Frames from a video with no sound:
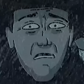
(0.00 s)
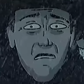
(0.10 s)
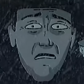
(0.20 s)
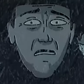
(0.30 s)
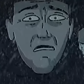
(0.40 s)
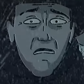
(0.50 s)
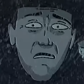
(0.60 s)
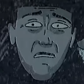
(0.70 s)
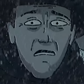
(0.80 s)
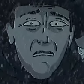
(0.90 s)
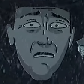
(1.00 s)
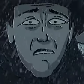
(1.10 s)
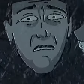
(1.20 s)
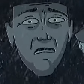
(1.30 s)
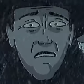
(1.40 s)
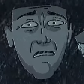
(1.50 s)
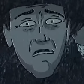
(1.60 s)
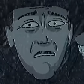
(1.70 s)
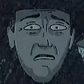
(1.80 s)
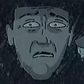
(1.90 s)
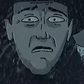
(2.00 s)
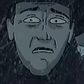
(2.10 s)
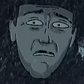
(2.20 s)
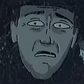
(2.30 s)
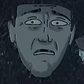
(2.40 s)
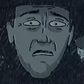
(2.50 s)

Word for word: Icy wind stabs the insides of his lungs.